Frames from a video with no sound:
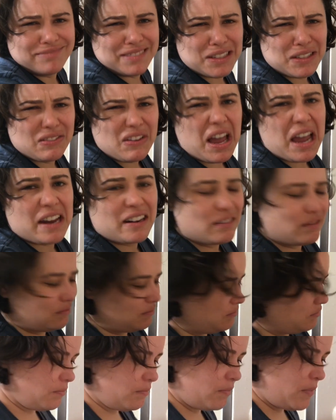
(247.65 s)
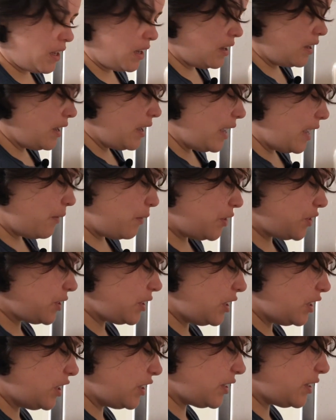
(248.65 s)
It's fine. And we're just
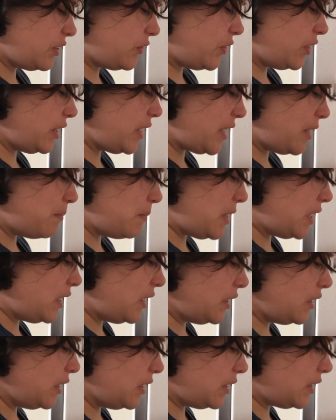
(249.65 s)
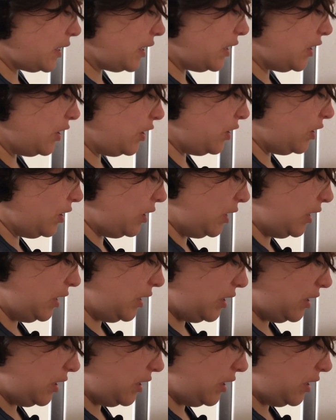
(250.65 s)
going to cook this for like a minute until